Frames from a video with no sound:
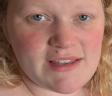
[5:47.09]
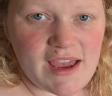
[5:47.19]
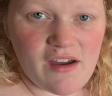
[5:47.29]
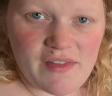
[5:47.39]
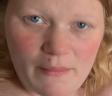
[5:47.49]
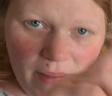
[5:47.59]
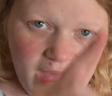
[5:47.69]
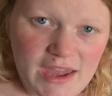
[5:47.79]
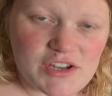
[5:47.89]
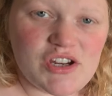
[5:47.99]
They are that
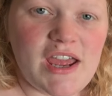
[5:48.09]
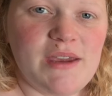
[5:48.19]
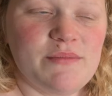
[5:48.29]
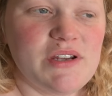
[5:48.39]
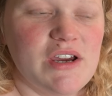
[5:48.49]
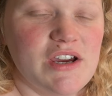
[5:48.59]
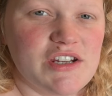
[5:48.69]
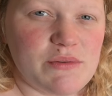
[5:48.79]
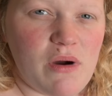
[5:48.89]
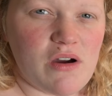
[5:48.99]
pear-shaped
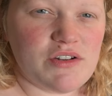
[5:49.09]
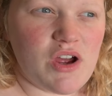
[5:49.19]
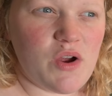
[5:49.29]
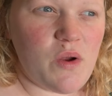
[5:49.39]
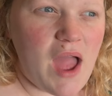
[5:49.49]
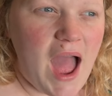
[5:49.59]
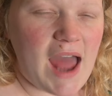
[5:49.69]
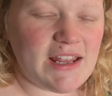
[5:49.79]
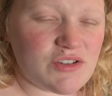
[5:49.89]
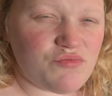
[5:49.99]
tomato,
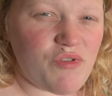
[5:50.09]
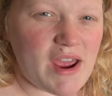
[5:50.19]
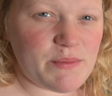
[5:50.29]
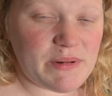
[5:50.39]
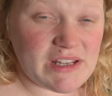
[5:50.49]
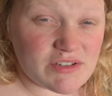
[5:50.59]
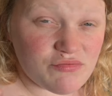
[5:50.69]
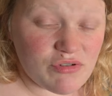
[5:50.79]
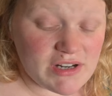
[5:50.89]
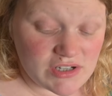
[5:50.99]
and it's red, but it's
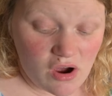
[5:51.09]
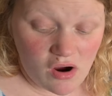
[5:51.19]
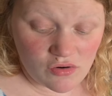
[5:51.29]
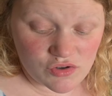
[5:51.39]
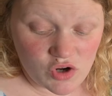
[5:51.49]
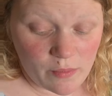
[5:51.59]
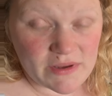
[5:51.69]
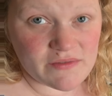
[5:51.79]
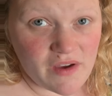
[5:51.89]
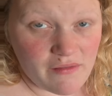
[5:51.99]
really dark on top.
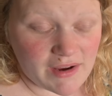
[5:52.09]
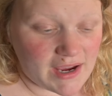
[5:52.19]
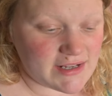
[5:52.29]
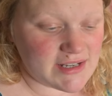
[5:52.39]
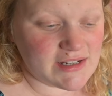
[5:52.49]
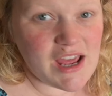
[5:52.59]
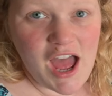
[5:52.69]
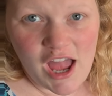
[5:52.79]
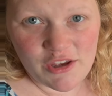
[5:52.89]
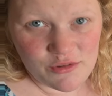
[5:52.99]
It's variegated,
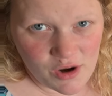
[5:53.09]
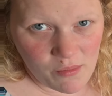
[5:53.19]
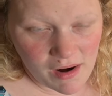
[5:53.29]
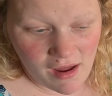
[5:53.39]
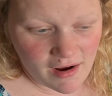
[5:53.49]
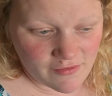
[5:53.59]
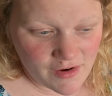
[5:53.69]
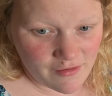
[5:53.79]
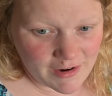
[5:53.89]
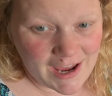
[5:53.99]
and you know I like a
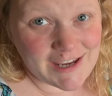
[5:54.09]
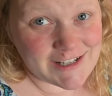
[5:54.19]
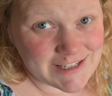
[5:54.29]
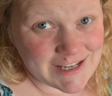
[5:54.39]
variegated